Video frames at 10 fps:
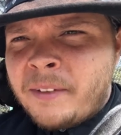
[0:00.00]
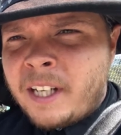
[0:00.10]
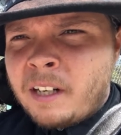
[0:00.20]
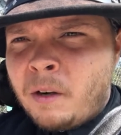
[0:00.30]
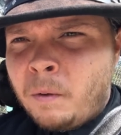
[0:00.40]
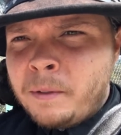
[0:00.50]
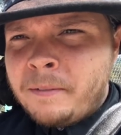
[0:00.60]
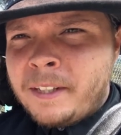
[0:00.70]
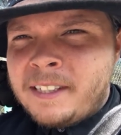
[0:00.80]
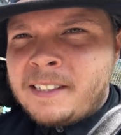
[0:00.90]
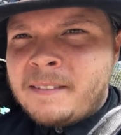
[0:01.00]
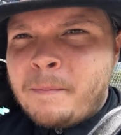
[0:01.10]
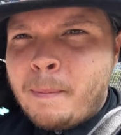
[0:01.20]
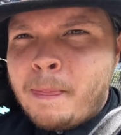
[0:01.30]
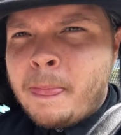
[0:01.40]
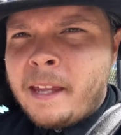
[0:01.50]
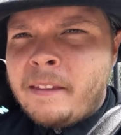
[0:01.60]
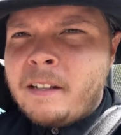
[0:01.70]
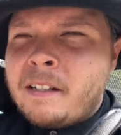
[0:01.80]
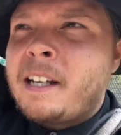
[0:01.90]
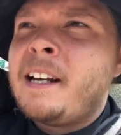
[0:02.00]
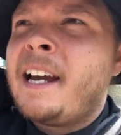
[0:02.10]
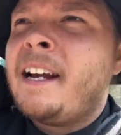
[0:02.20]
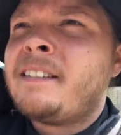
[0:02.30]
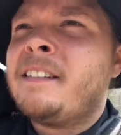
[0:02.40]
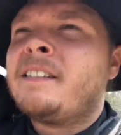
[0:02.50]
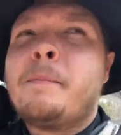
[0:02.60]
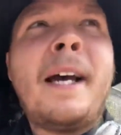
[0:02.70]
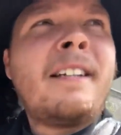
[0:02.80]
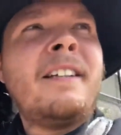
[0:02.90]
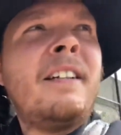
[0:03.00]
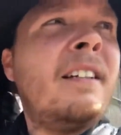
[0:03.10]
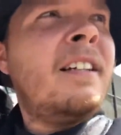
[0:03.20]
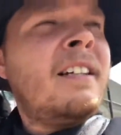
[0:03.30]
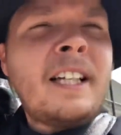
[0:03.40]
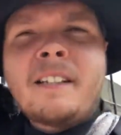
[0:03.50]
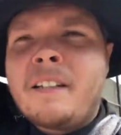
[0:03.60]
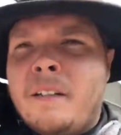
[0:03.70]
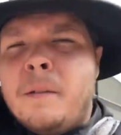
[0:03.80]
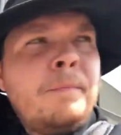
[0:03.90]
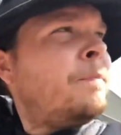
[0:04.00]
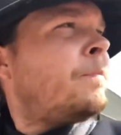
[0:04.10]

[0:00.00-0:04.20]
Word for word: Cut a hole in the fence, and they just got access back there that's their home.